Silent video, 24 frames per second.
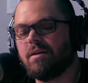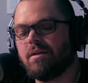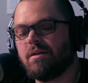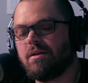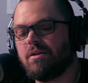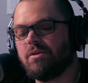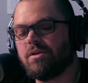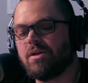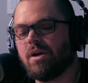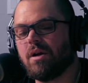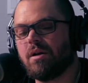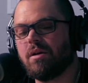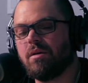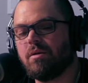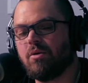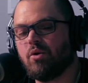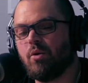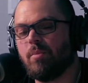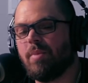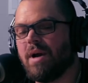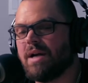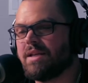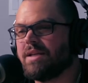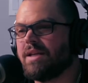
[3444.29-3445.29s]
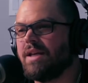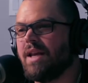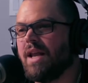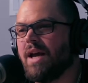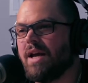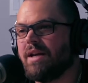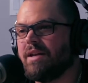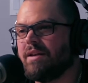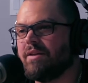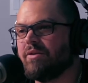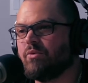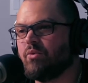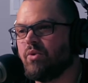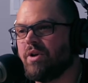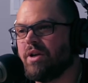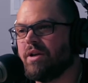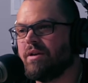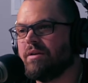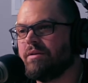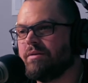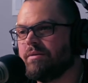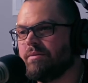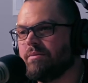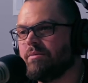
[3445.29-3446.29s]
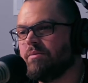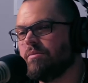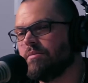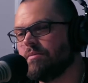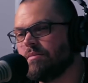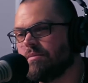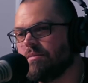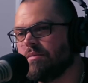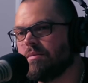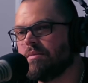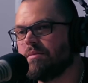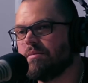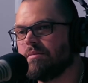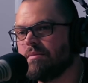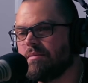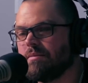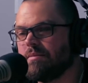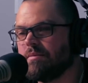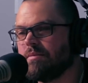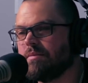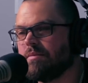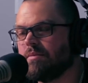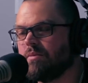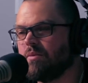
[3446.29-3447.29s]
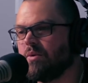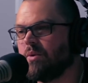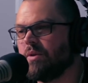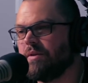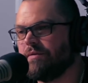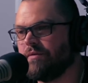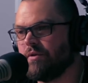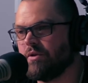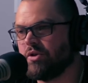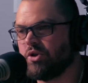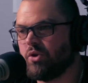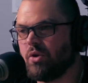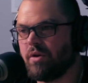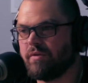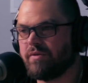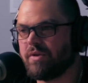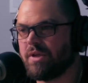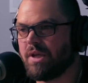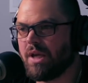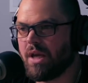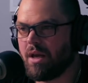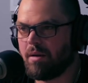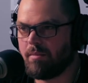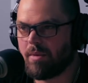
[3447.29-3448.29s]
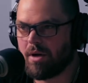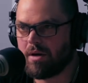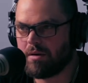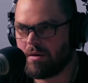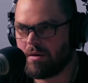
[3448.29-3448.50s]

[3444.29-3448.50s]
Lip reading: You're talking go back to 93 when the first UFC came out.